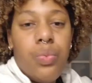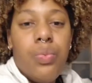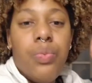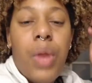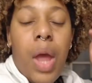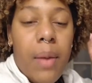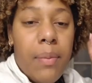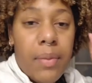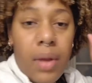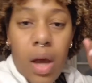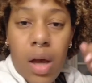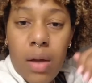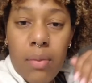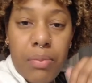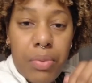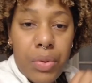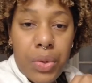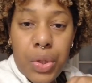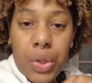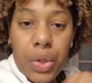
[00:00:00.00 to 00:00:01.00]
I'm not
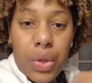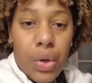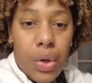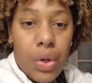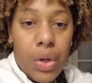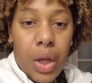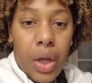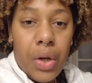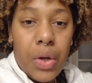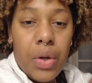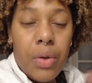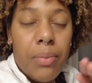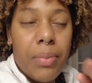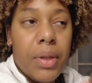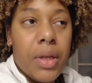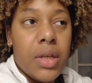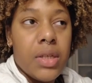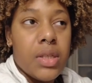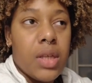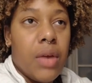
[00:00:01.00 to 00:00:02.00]
pulling an all-nighter
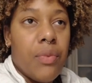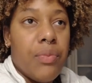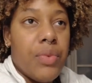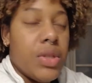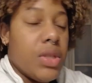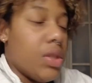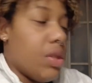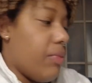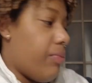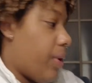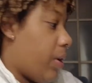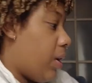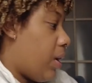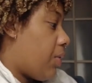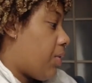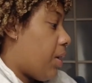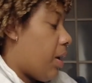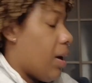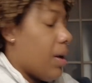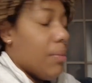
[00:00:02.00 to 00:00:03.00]
because I've recently found out
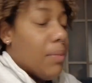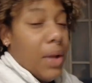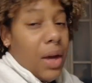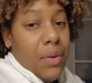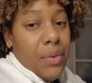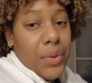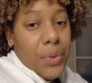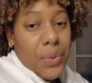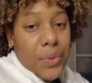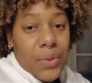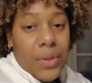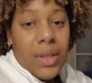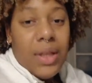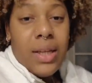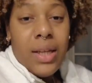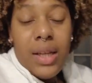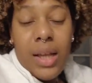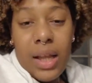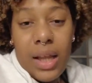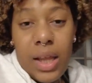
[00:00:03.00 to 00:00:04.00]
that I am now an old
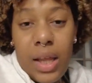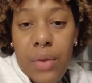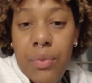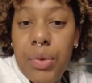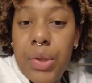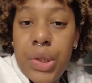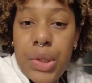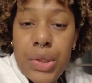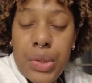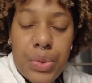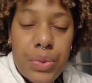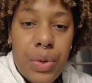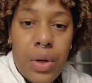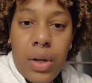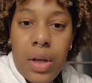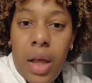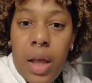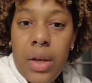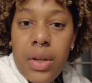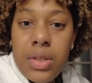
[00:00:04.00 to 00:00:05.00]
lady and I can't really do
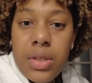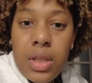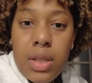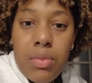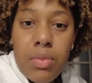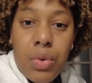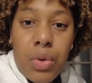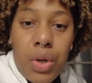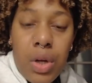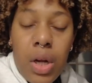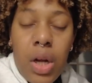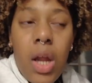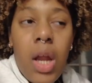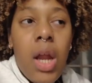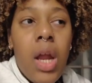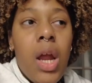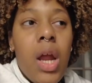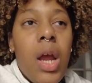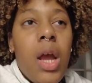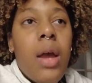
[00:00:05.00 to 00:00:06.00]
all-nighters anymore.
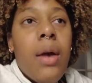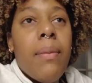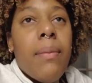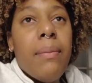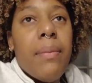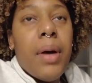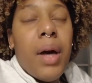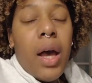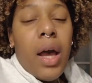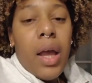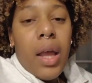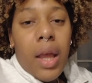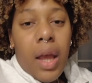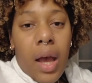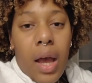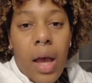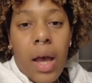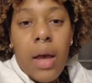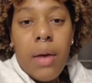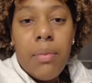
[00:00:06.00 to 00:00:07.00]
But I
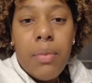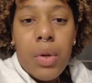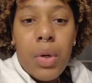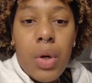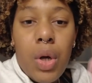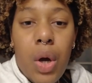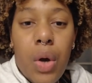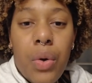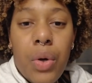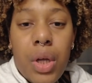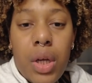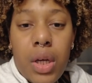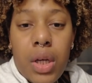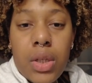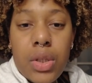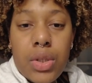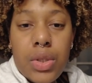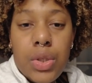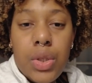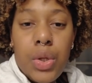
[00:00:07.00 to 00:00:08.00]
am
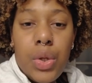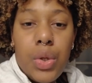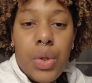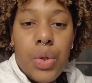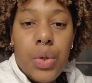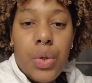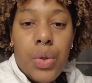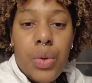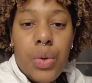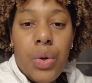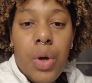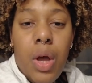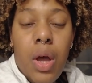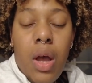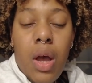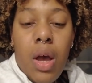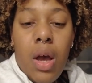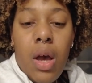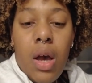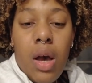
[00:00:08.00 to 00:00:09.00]
going to
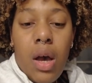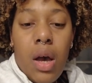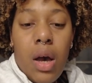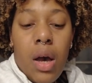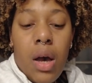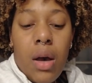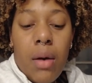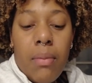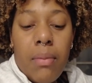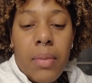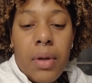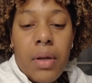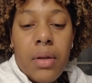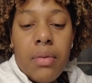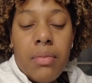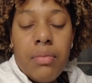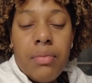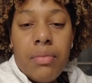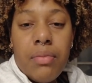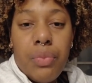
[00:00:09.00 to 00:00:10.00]

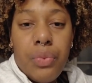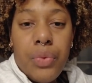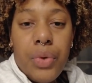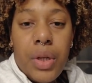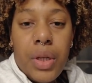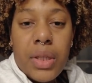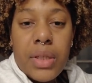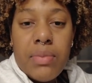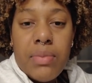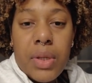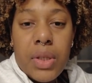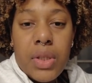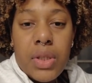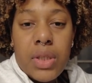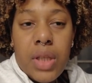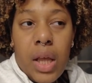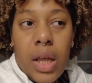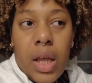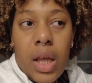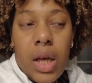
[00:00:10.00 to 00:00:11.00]
read as much as
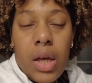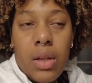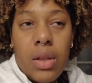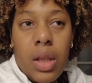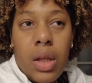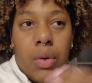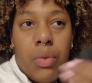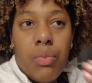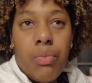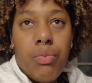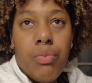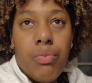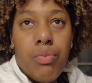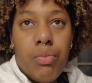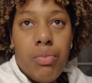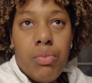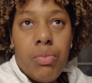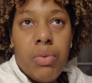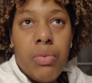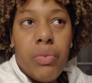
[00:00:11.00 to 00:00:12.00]
I can, like
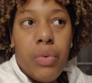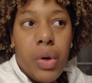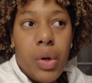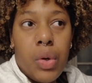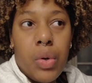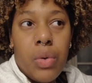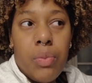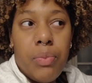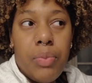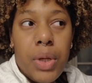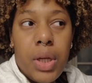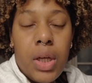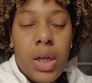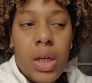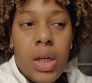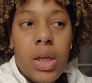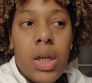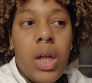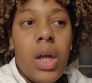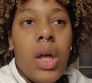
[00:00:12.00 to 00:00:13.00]
before I go to
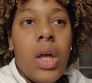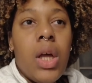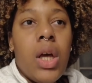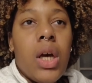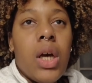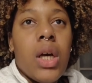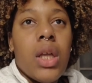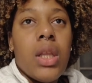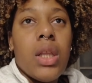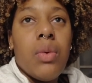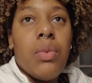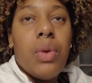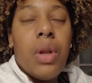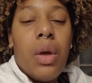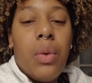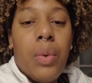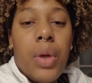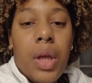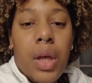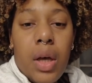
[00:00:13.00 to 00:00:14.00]
bed, and then when I
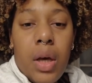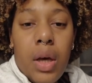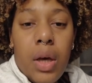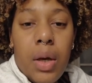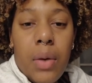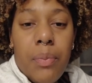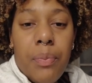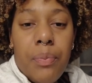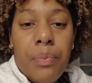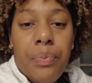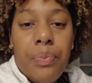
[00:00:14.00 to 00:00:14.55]
wake up,